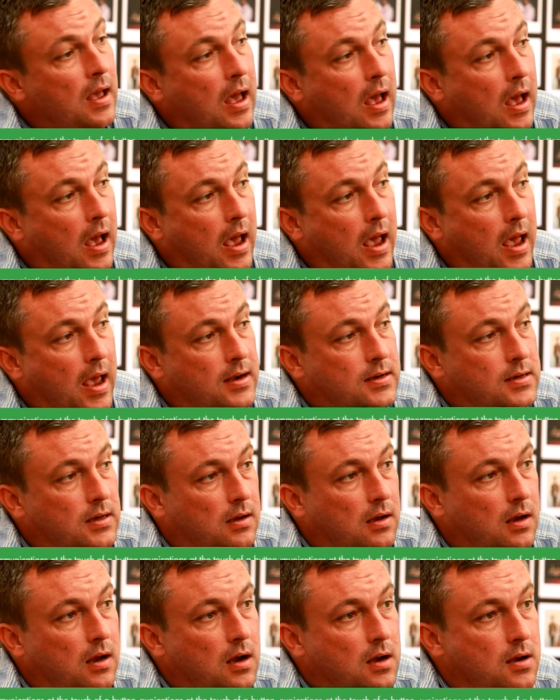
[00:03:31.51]
and
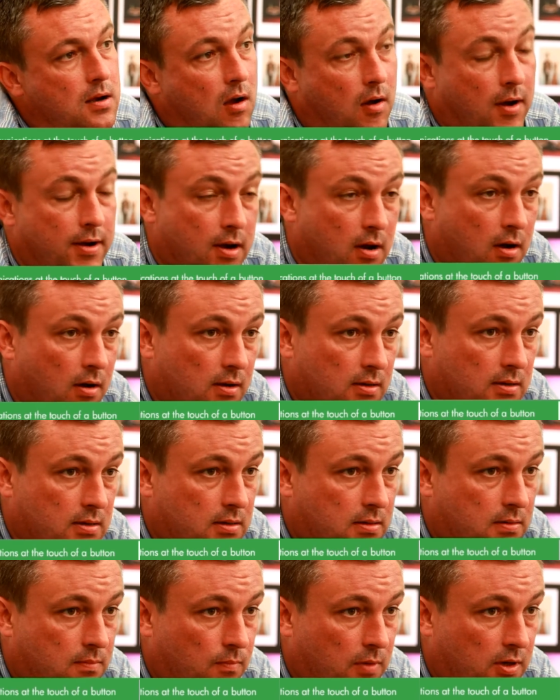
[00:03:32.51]
9
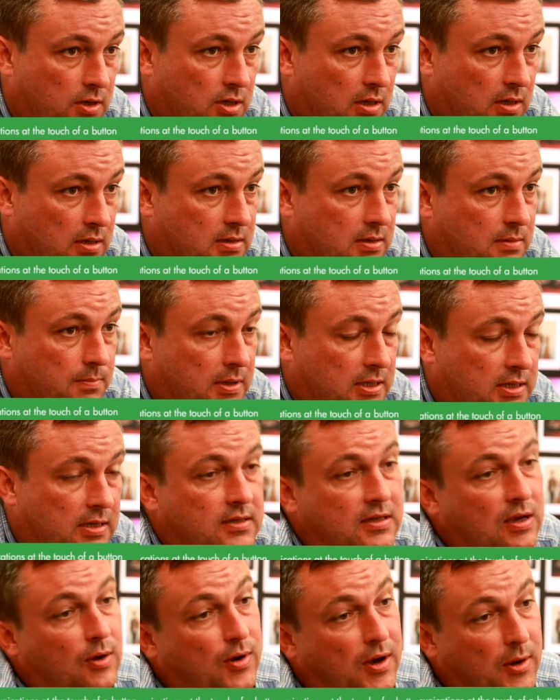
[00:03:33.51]
Yards, which is Mr.
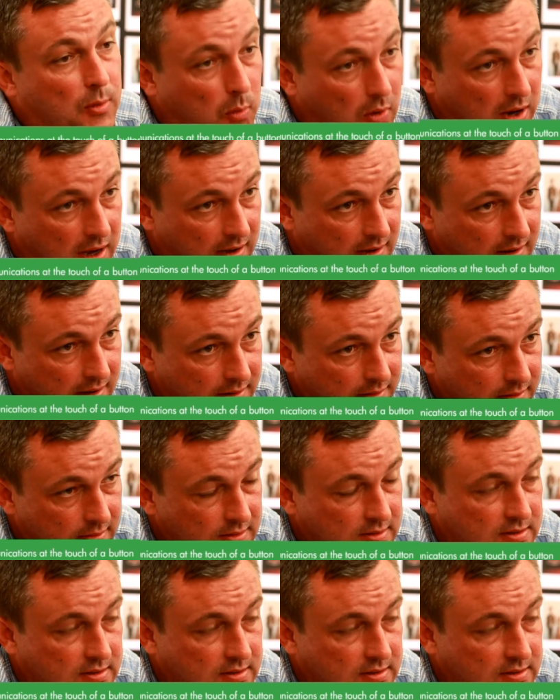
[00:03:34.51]
Tony Wheeler.